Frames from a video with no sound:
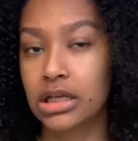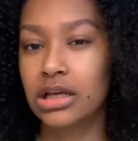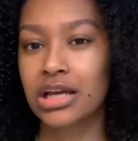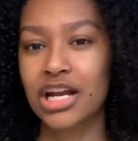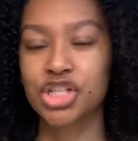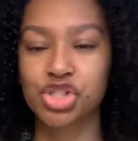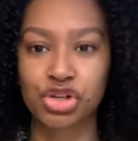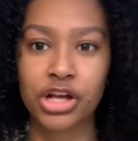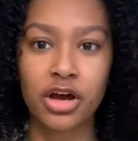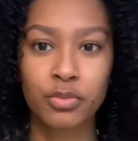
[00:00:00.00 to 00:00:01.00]
kind of
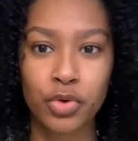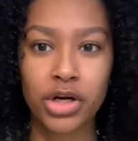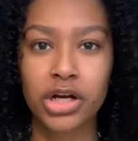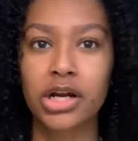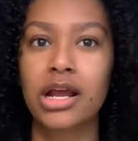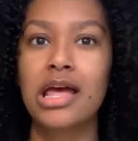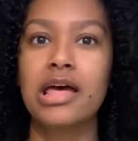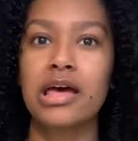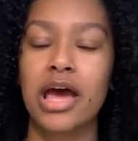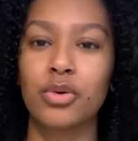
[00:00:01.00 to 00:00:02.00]
shrink up more.
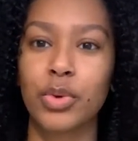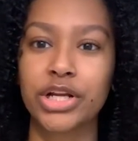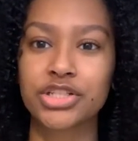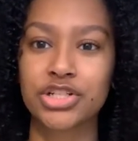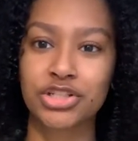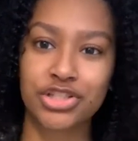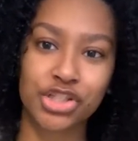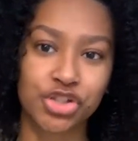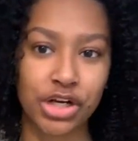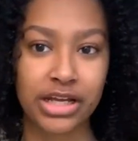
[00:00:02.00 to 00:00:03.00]
And when it starts to
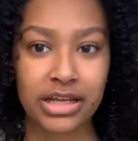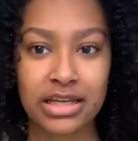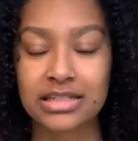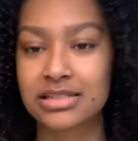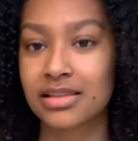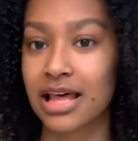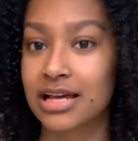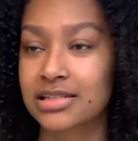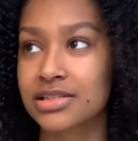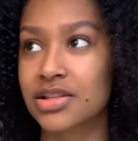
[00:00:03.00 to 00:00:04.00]
shrink, it doesn't
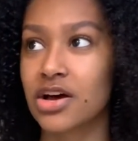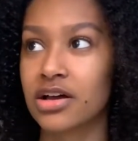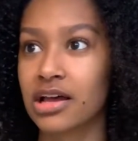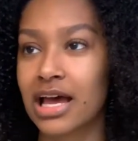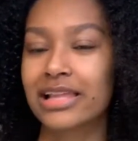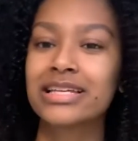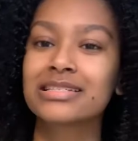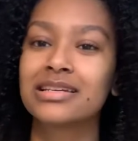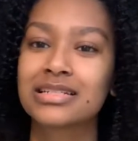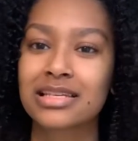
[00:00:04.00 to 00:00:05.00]
last as long. At least
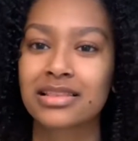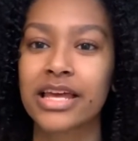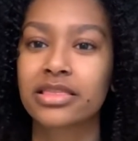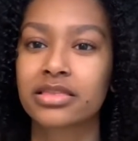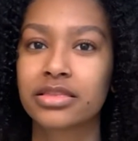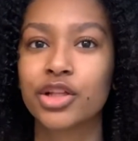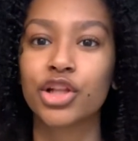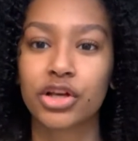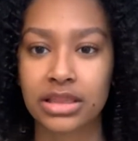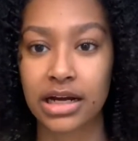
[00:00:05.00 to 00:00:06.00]
it doesn't, like, the
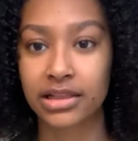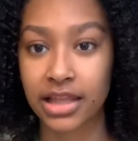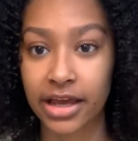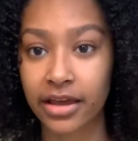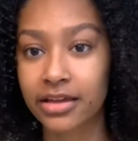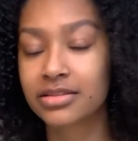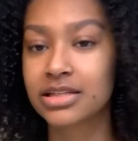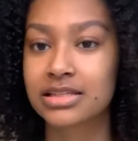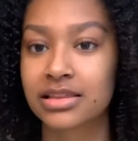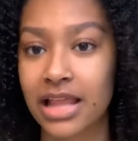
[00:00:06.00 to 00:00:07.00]
look that I like
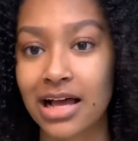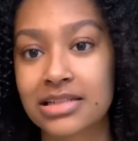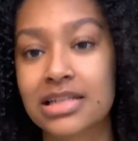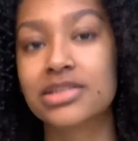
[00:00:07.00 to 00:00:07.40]
doesn't last as